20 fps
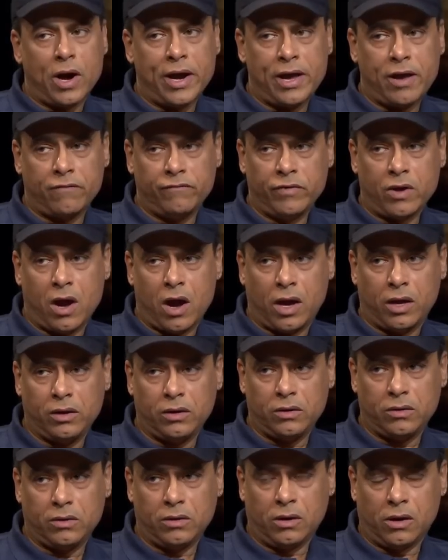I have not.
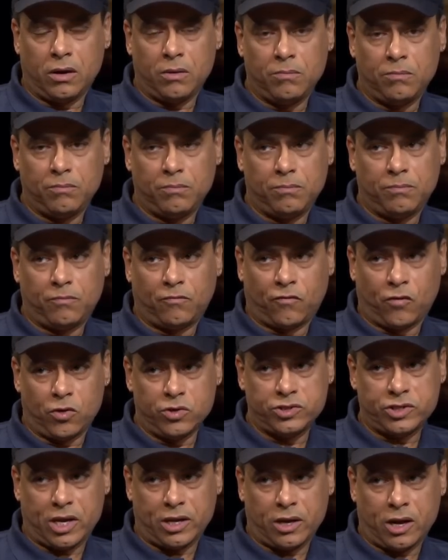Um,
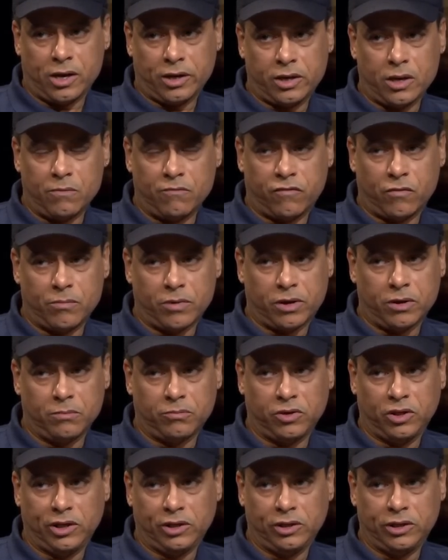first, I, I come from a
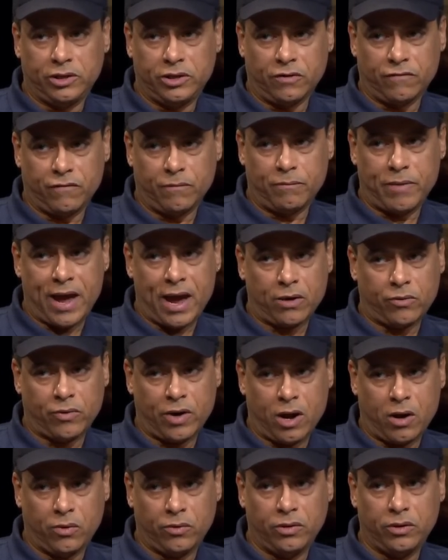completely different
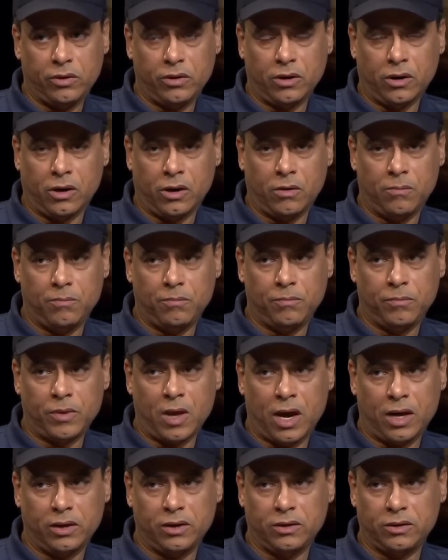background, um,
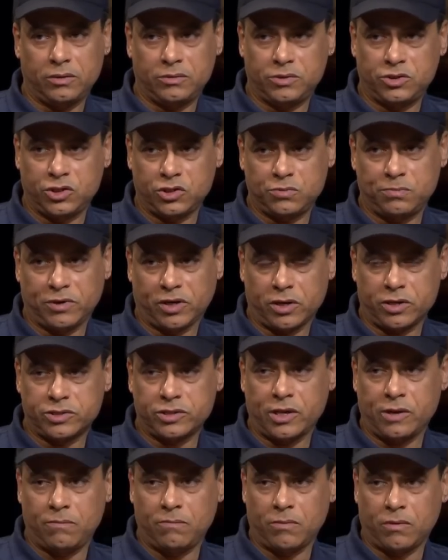not just because
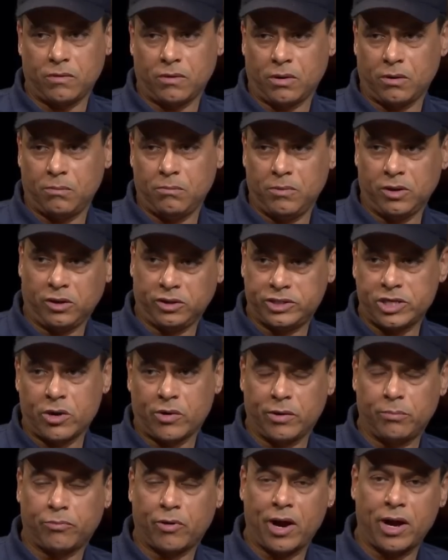I'm a
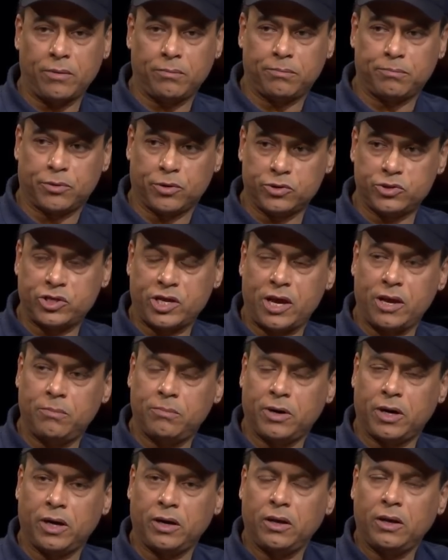military brat per se,
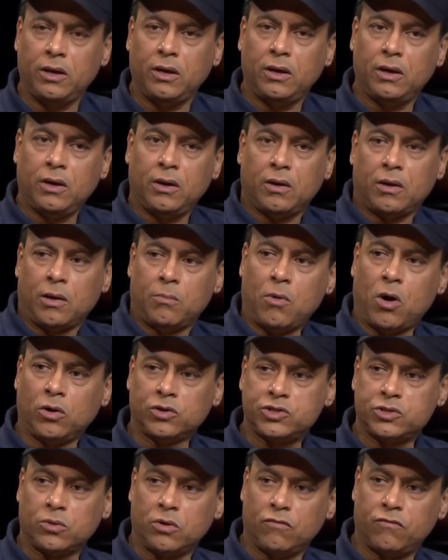but I'm
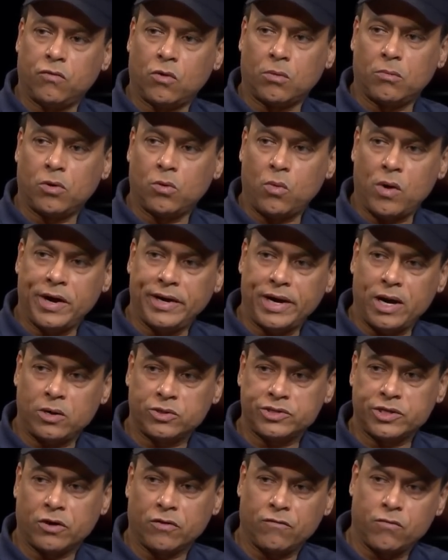also a former White
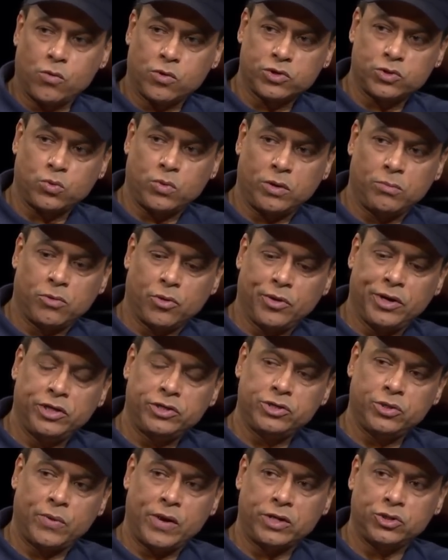House Air Force One Marine
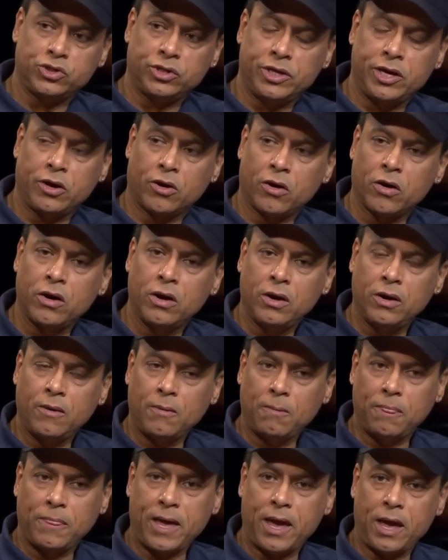Two engineer,
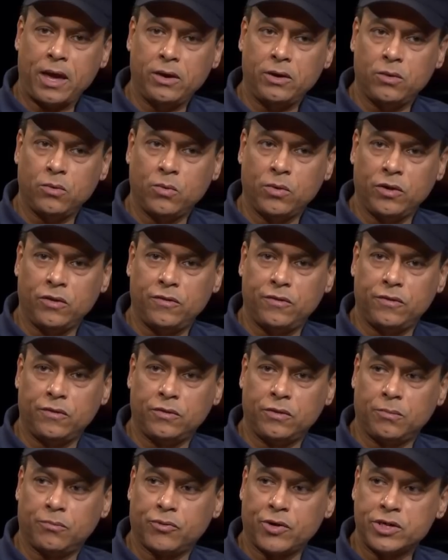and with
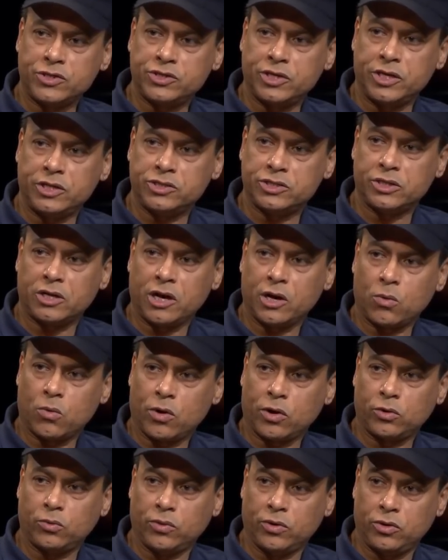the presidents that
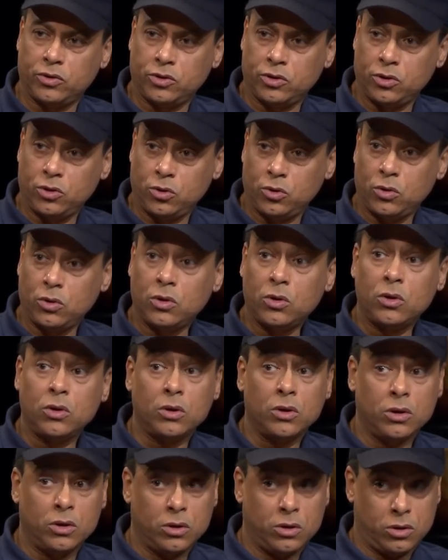Marine I worked with. Marine two
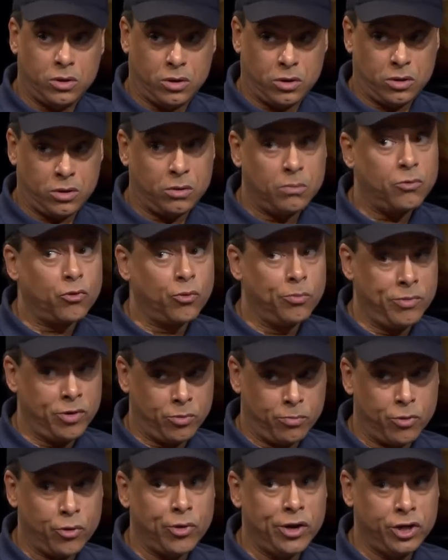engineer.
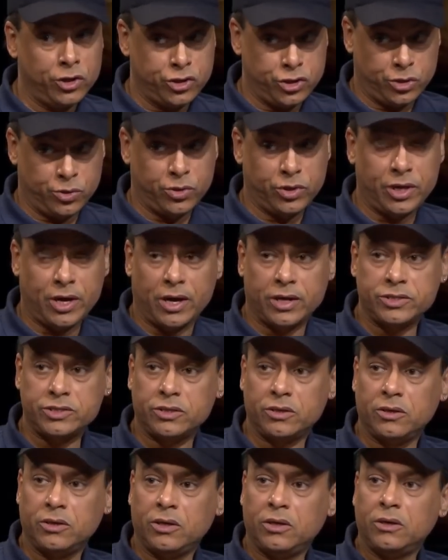Marine two, yes.
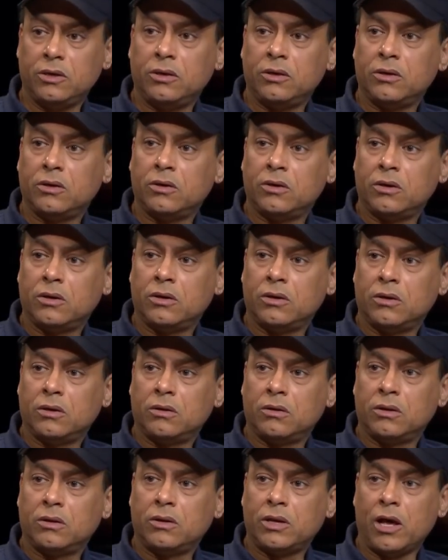Which means you worked on the
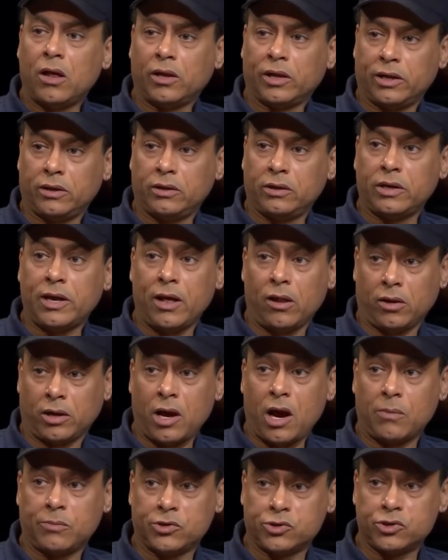vice Heli president.
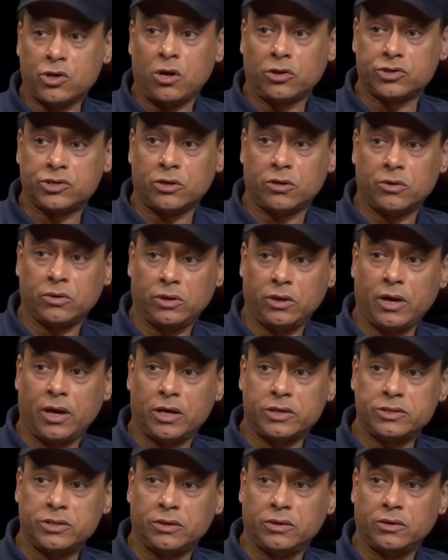Helicopters also,
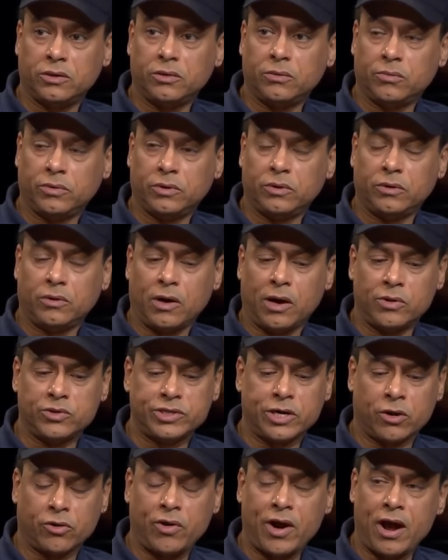yes. Uh-huh. I was
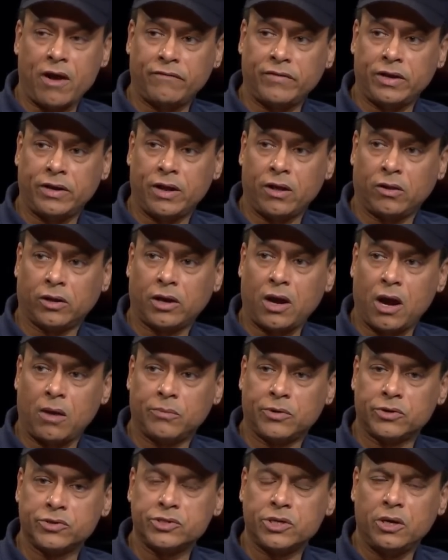aircraft and
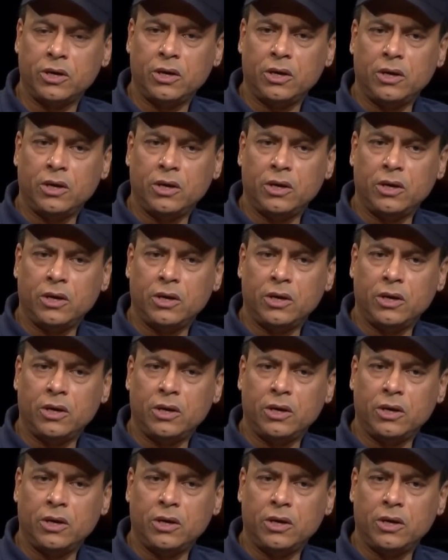helicopters.